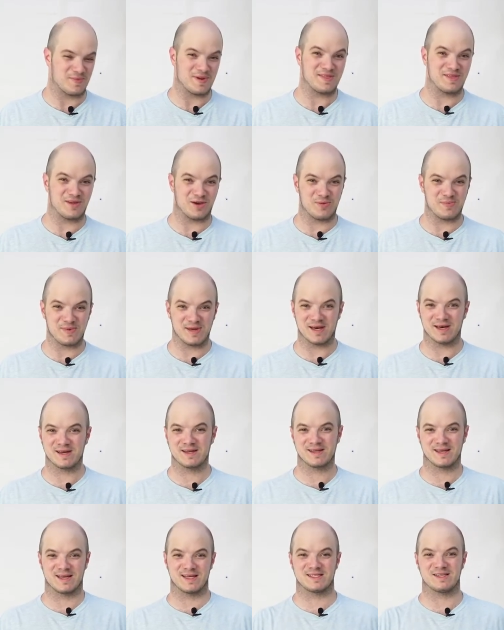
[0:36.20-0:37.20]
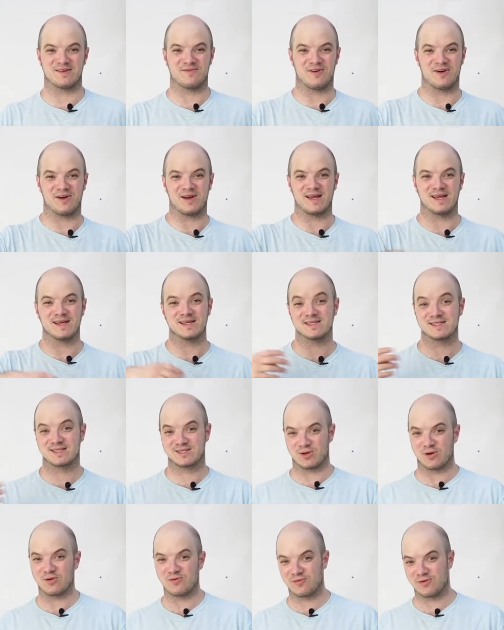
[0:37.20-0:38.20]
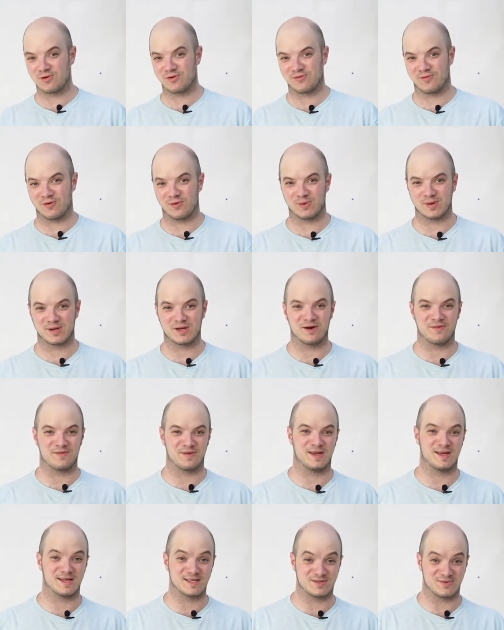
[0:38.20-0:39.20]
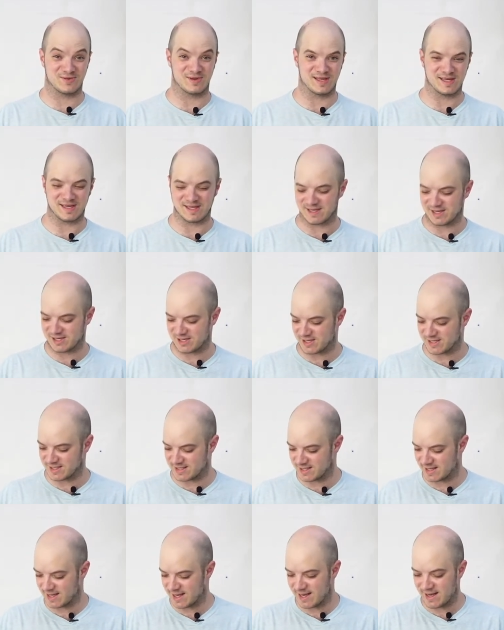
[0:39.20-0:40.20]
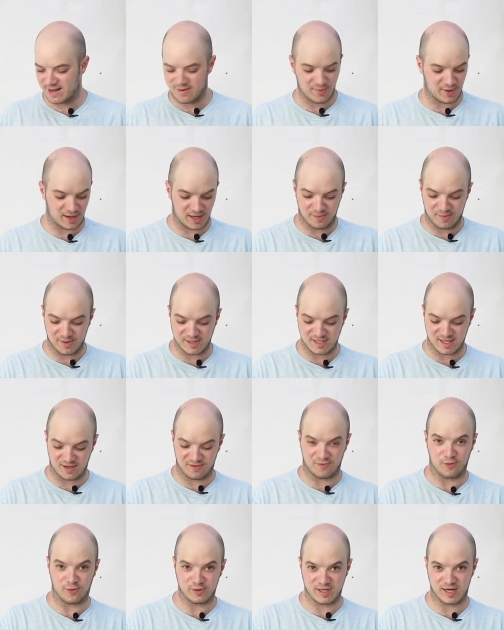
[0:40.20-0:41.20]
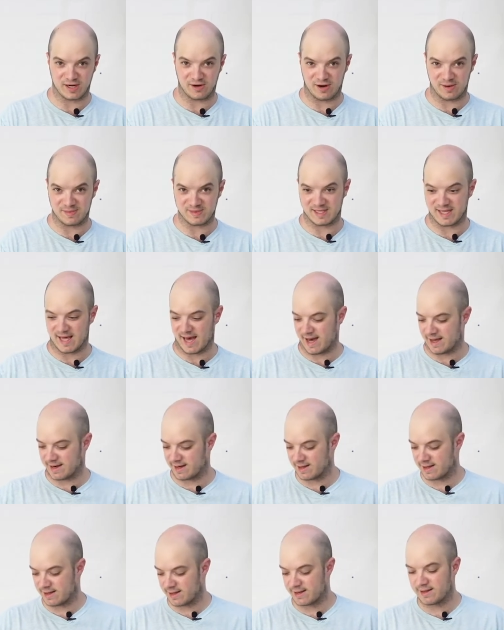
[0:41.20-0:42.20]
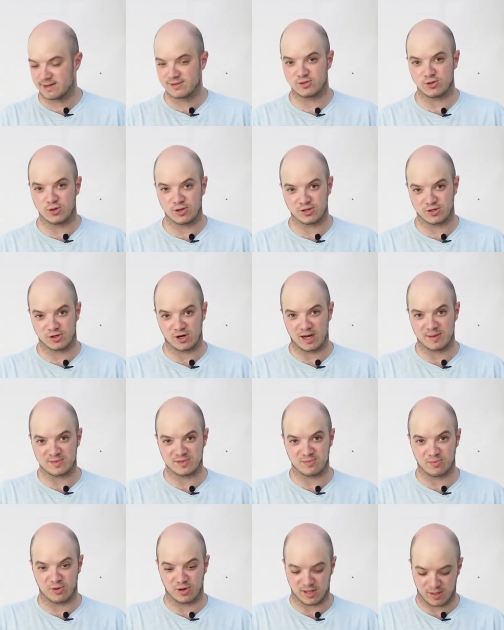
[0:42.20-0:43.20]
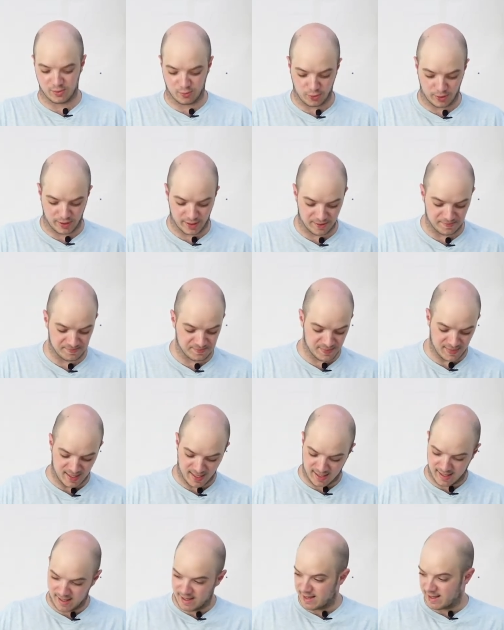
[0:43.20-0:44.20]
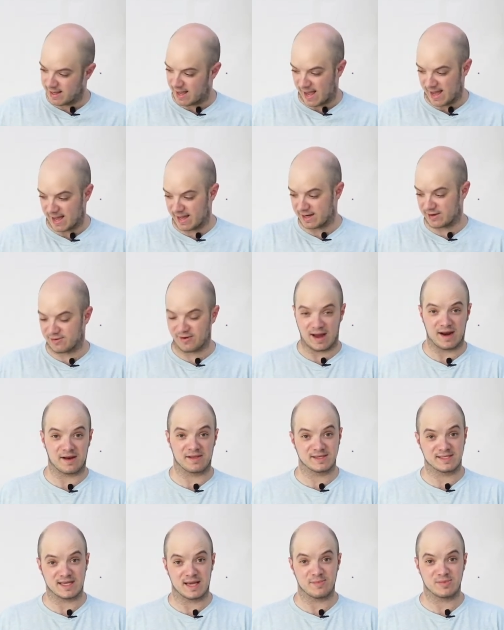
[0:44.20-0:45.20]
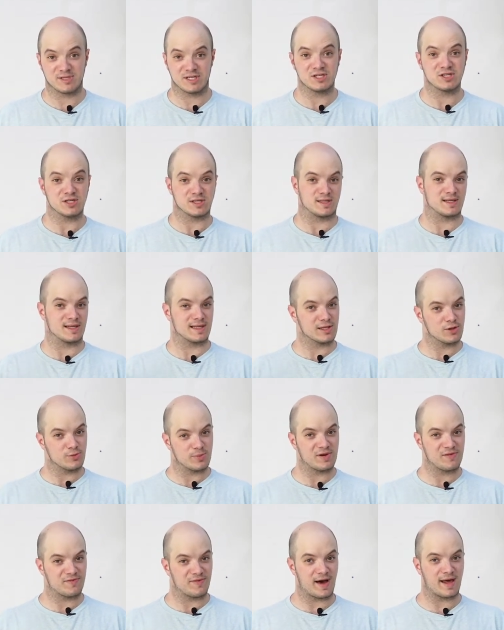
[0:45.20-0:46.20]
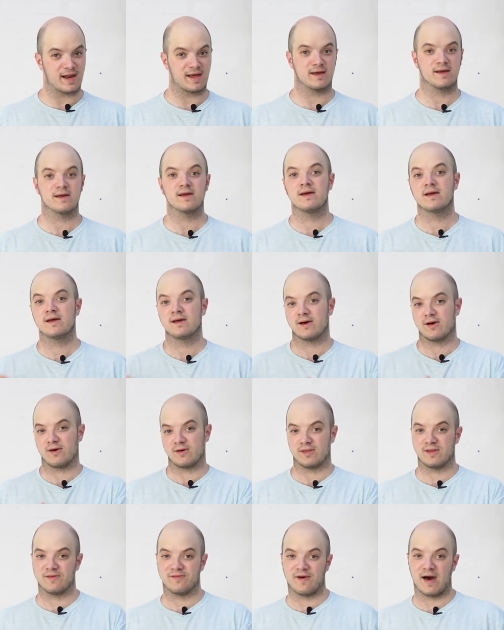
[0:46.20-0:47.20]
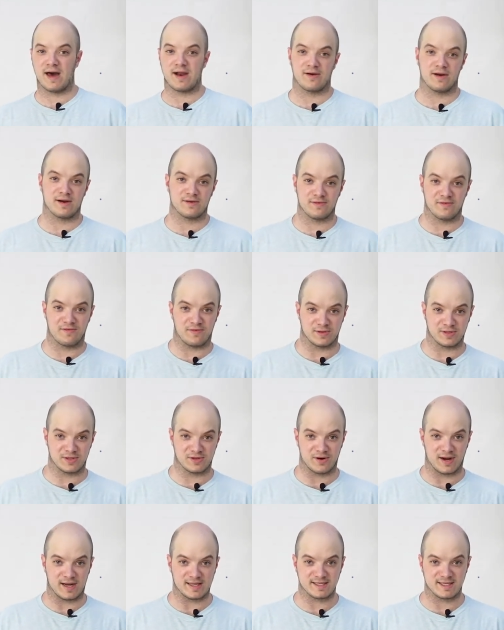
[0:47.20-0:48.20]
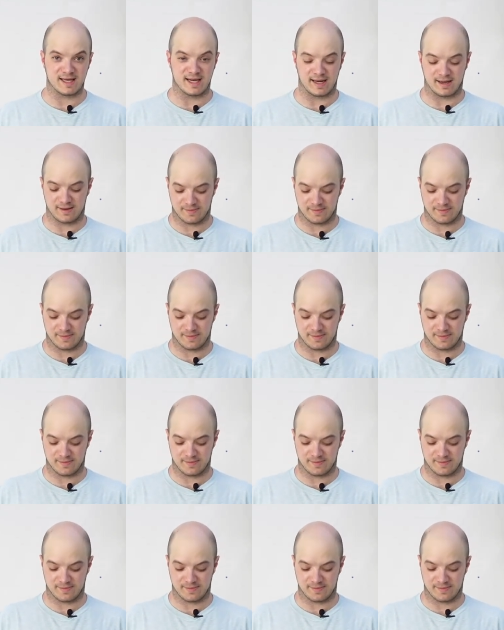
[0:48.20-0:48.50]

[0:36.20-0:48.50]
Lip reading: Ethiopia. It's a very stone fruit forward coffee. It's really delicious. We're going to be using 14 grams of that, 200 grams of boiling water, and ground at the same position, a little bit finer on the finer end of a filter grind setting.